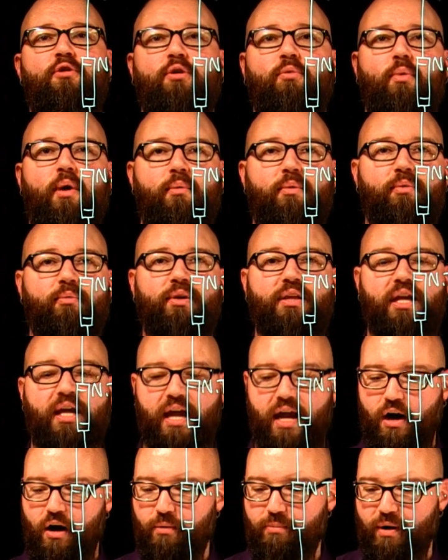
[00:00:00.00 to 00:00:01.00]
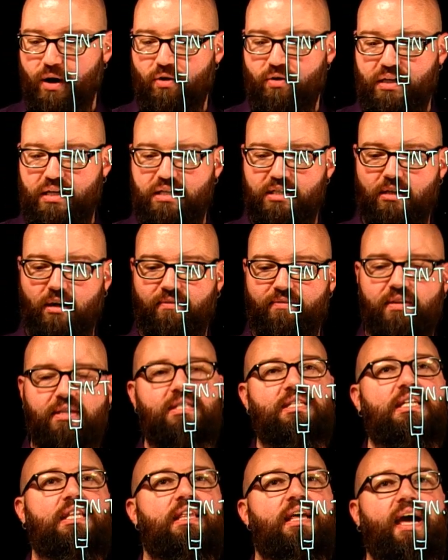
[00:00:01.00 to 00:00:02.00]
What we really care about is
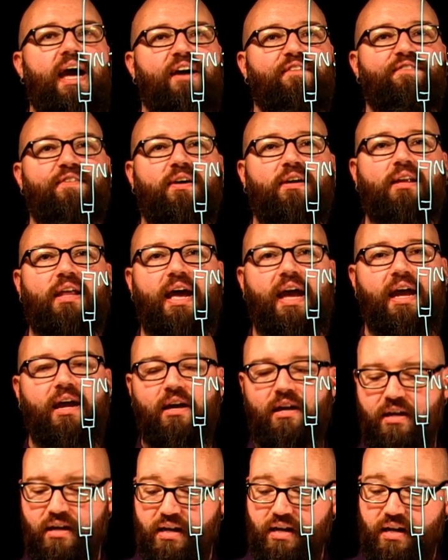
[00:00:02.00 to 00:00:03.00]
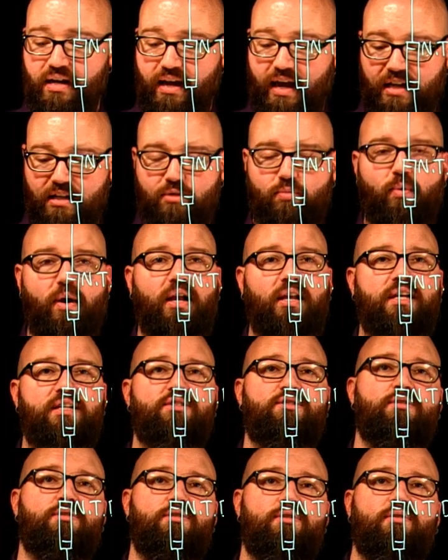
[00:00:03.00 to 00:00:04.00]
obviously the FLA as well as
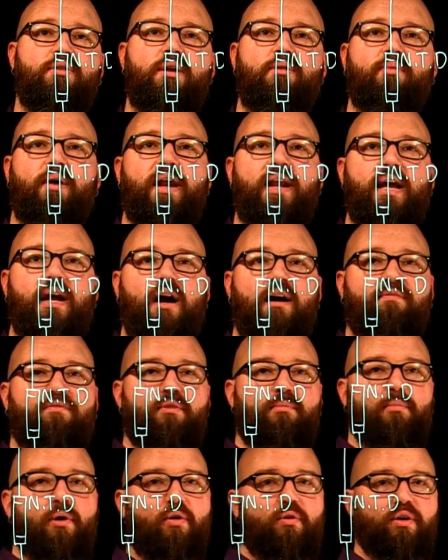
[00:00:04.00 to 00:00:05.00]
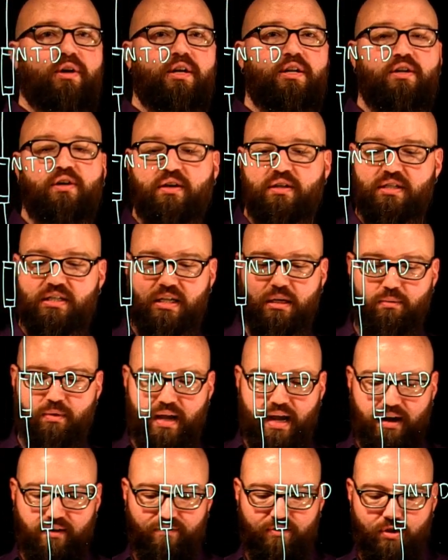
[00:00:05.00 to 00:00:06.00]
the duty rating of the motor. And you can see we
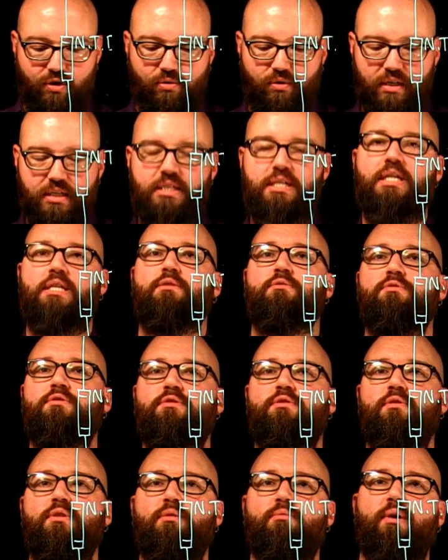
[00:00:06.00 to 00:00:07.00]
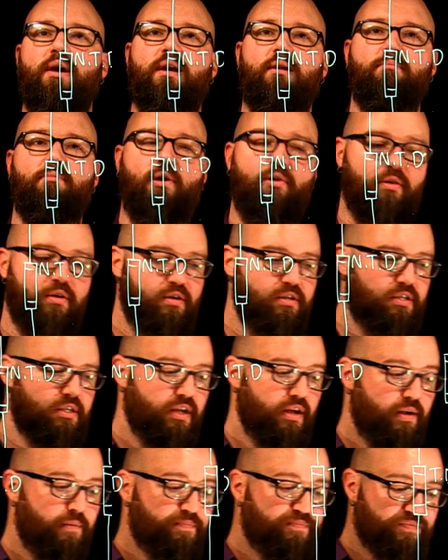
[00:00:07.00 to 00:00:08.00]
have two continuous duty rated motors
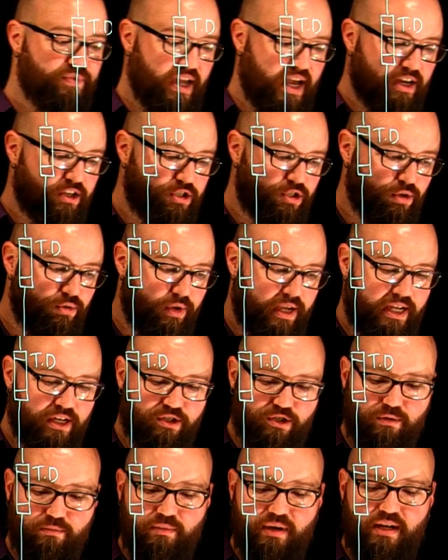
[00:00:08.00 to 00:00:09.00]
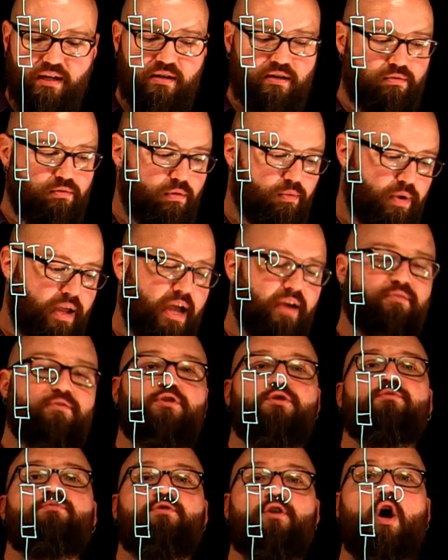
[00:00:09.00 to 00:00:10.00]
and two intermittent, or we have
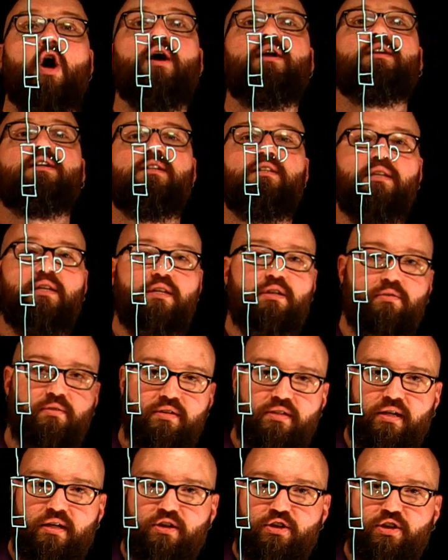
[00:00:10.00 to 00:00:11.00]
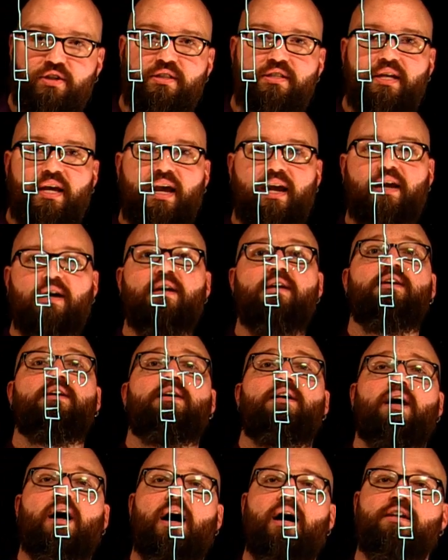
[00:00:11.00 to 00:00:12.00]
two non-continuous, I should say,
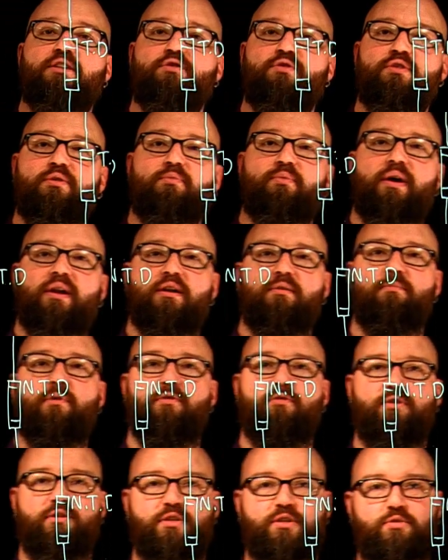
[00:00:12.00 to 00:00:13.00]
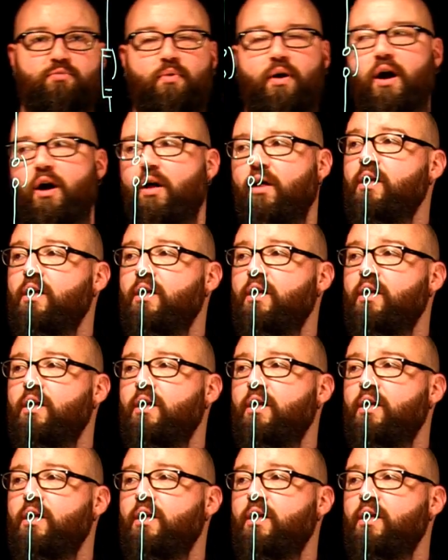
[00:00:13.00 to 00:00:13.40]
duty rated motors as well.